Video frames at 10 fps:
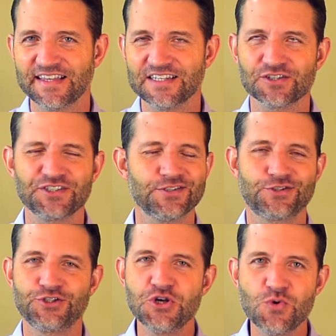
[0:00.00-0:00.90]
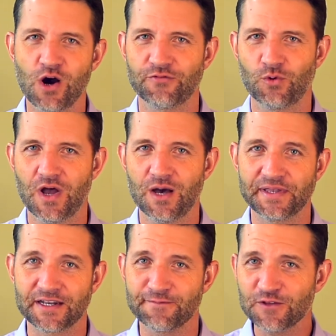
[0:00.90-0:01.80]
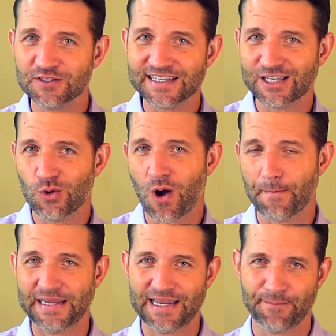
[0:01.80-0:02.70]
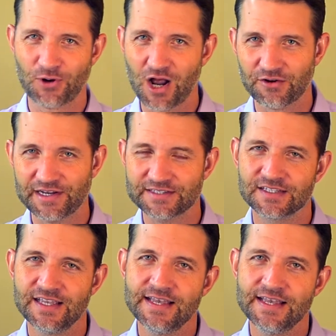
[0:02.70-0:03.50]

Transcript: things are just too overwhelming and it feels like you aren't making progress?